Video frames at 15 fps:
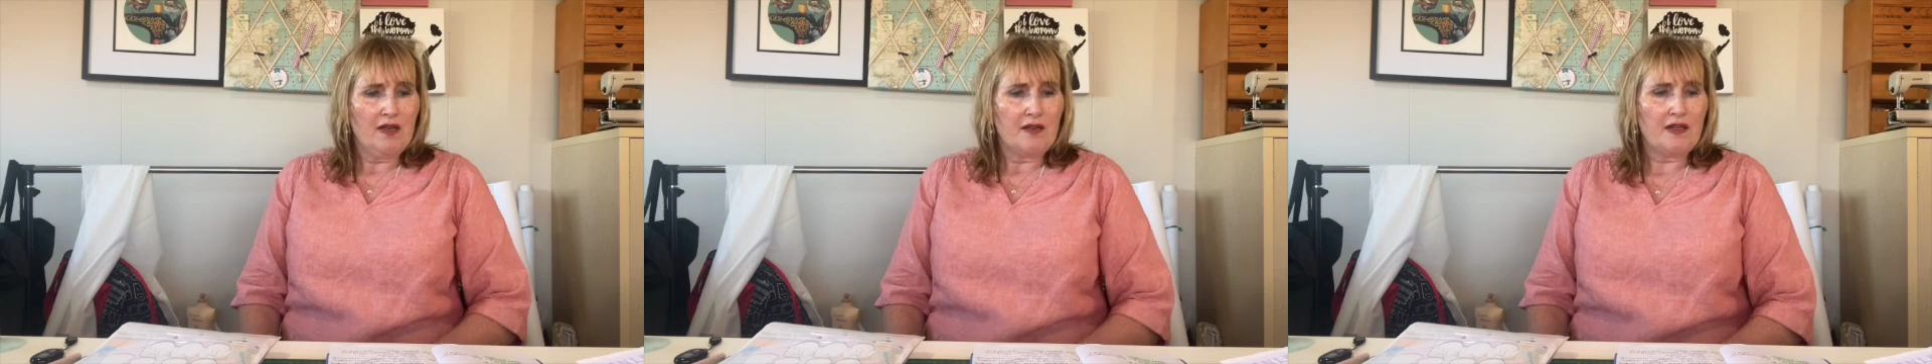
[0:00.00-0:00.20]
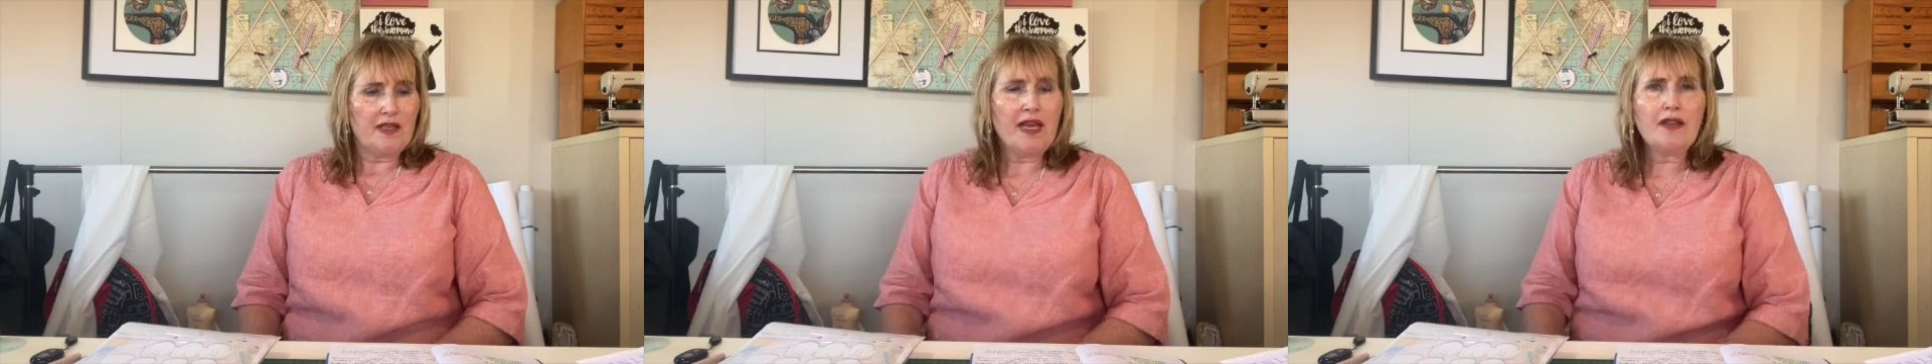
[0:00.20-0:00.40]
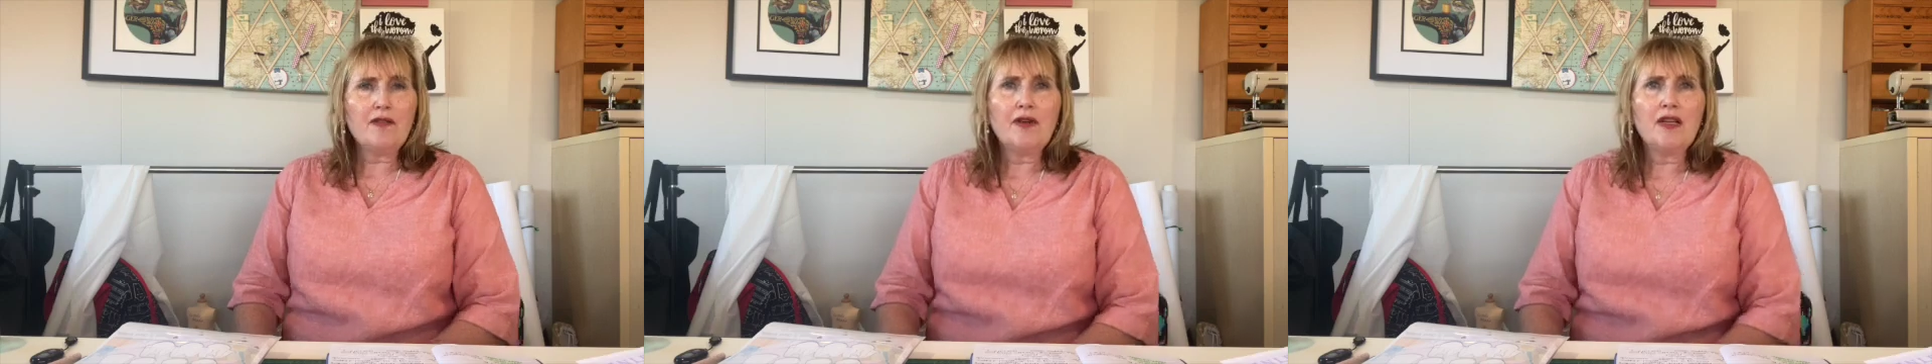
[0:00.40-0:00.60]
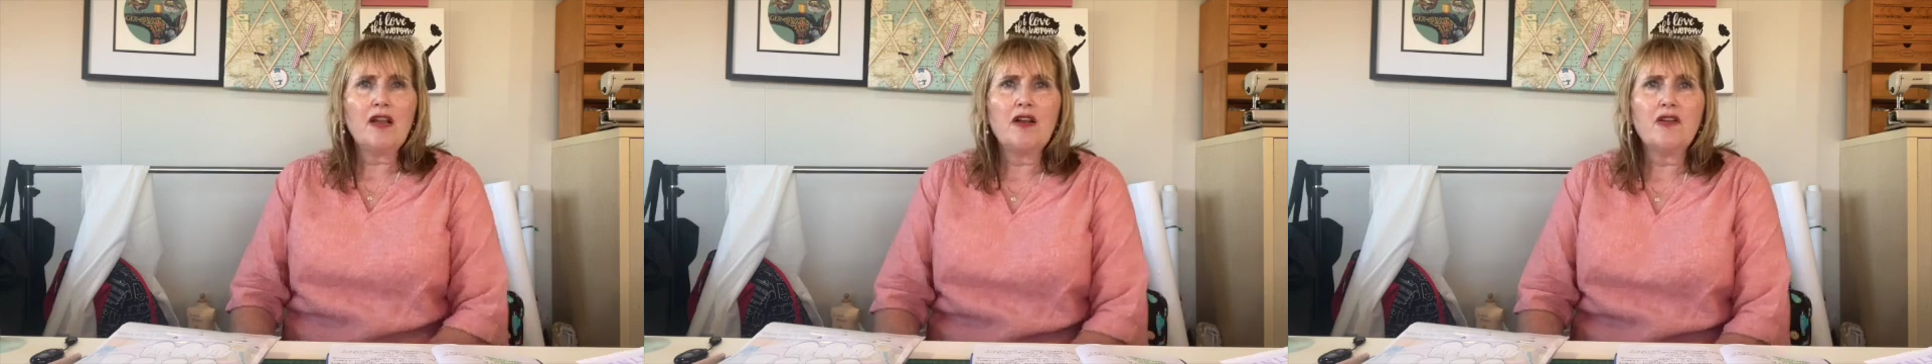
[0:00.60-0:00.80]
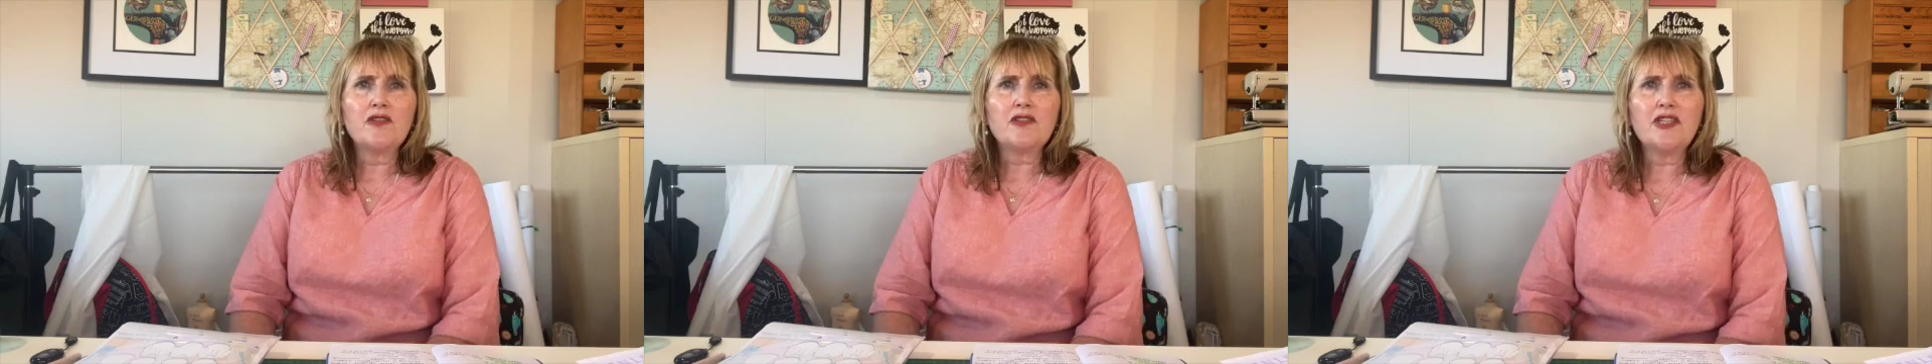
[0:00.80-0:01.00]
The other one
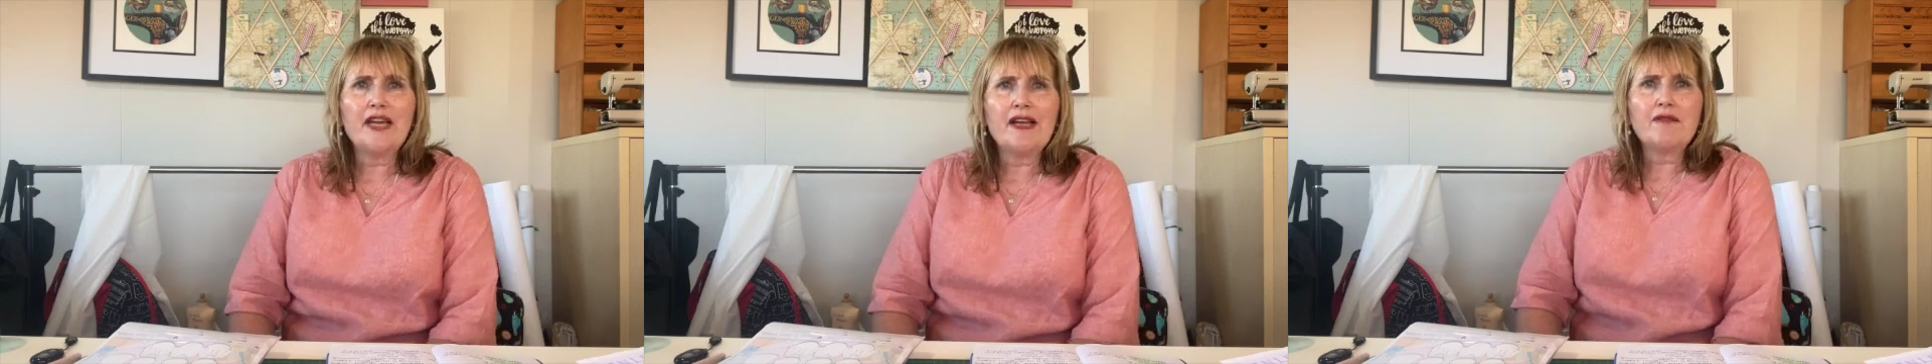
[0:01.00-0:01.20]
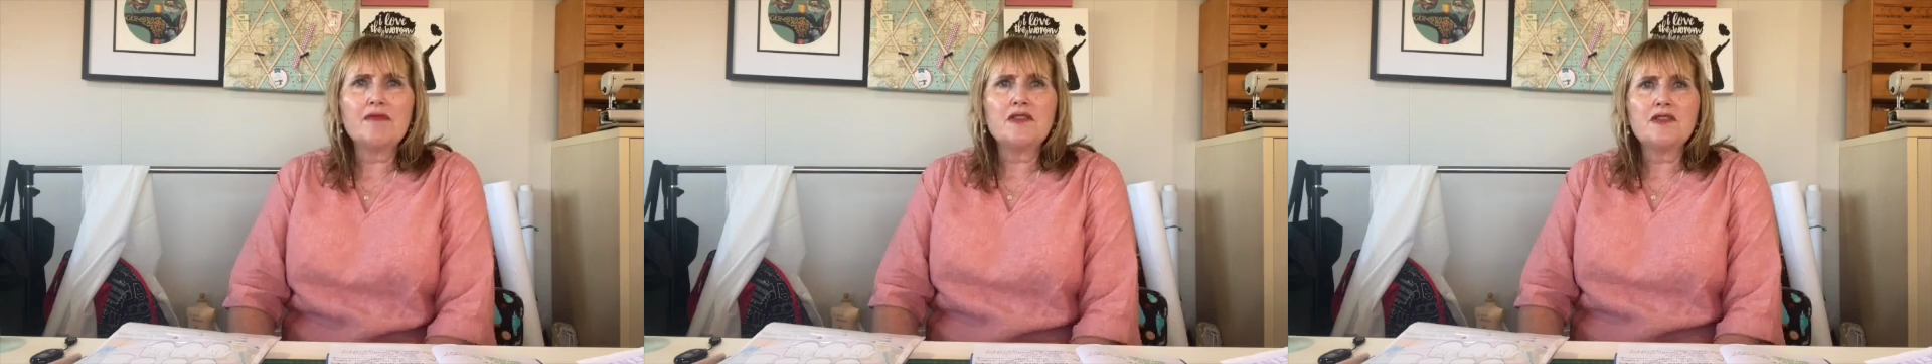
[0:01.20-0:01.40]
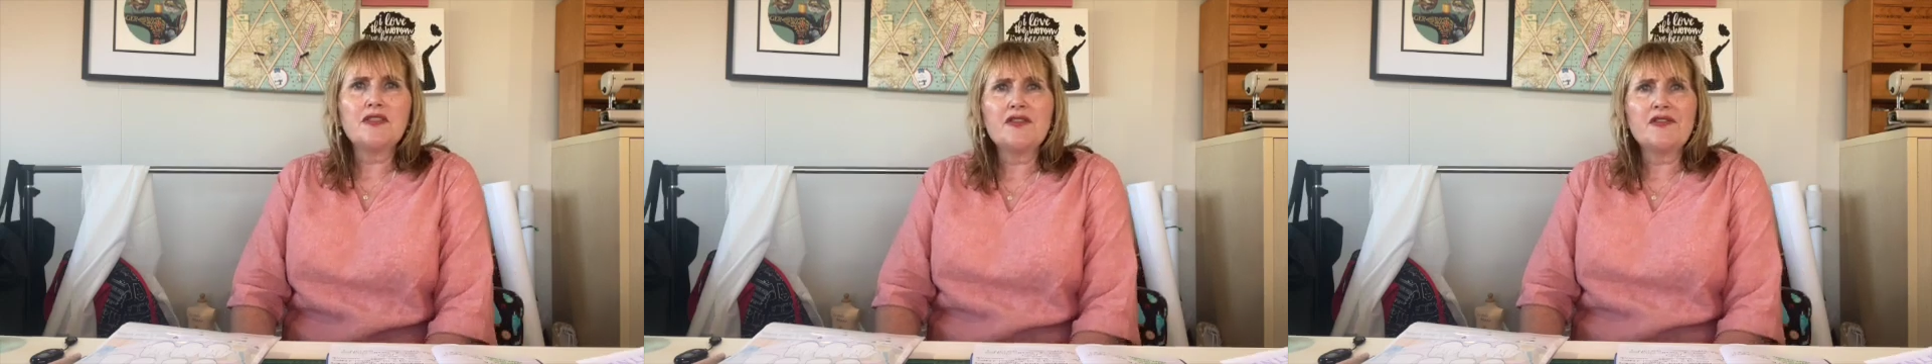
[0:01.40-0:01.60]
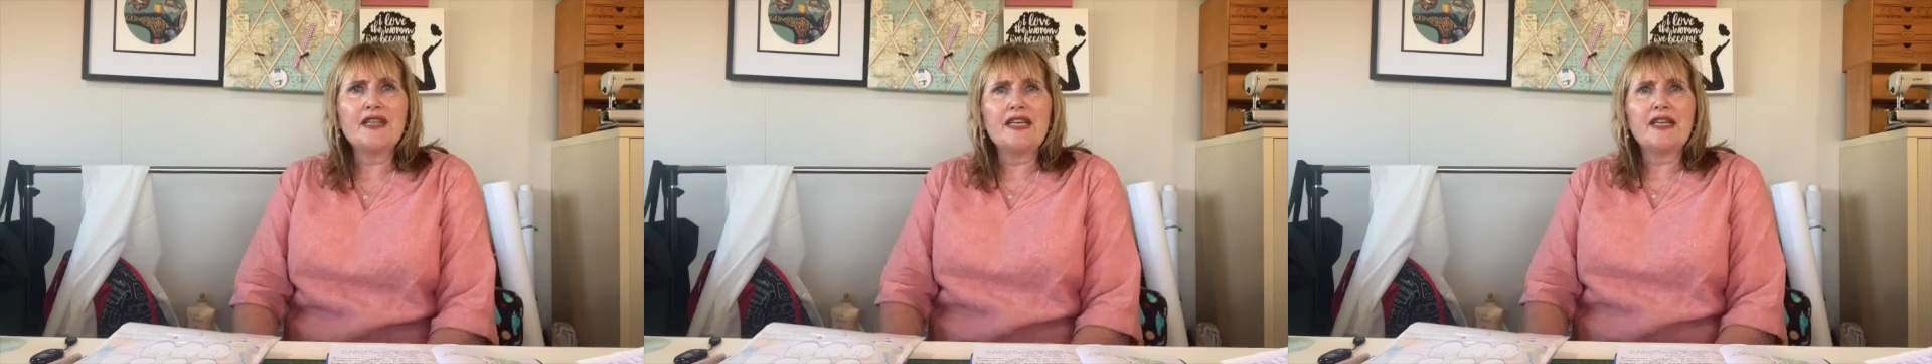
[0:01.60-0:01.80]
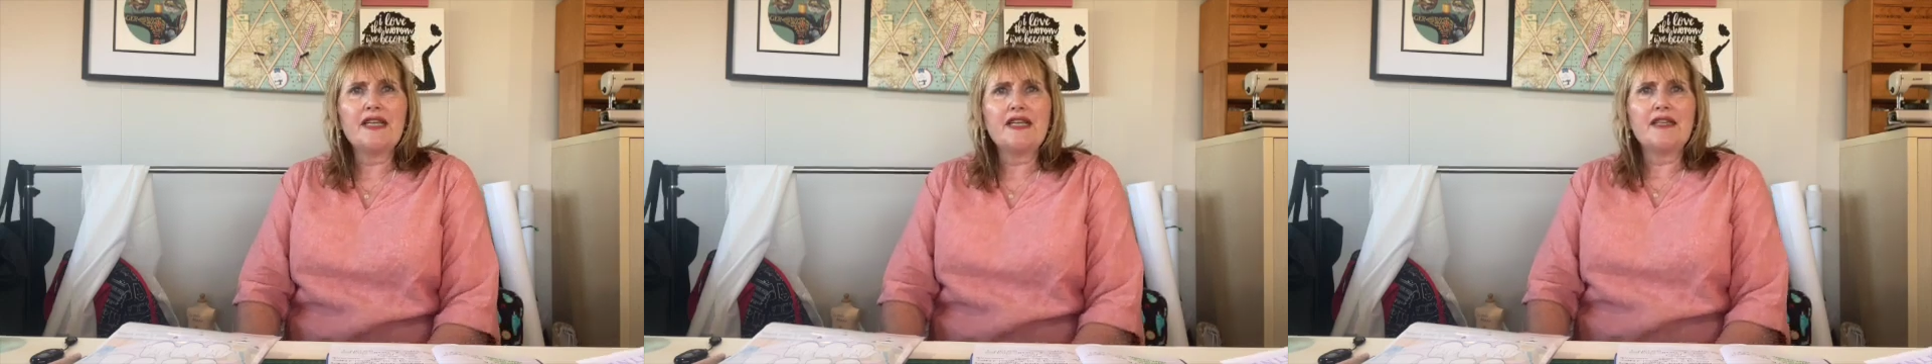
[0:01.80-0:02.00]
I looked at was
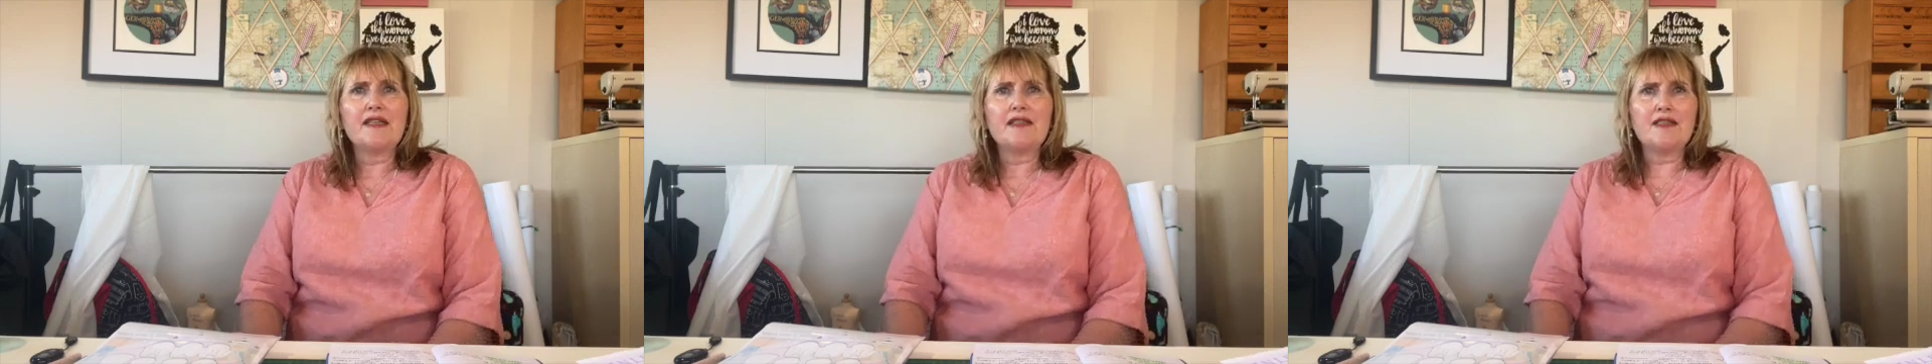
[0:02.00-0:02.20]
the